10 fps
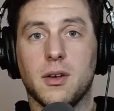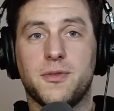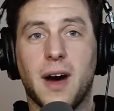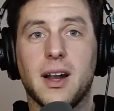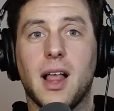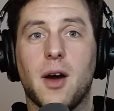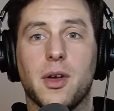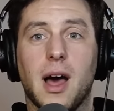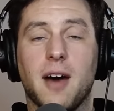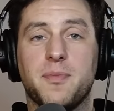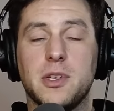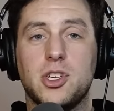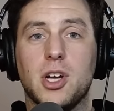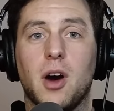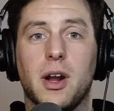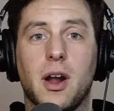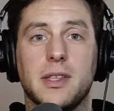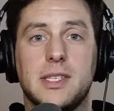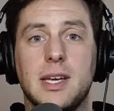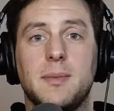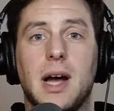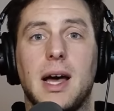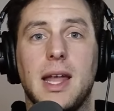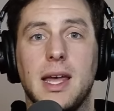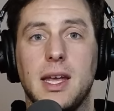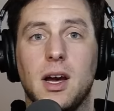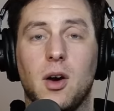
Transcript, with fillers: Final hour of the Hoffman Show here on the Team 980,